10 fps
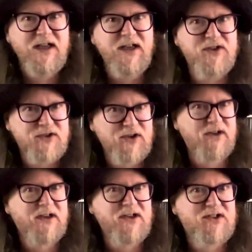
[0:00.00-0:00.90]
He'd
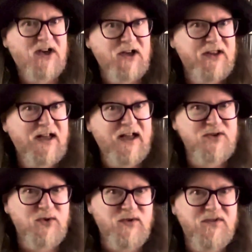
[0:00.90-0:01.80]
certainly sung in that
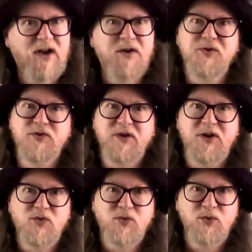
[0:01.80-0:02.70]
sort of country
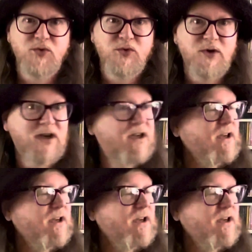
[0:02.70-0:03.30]
croon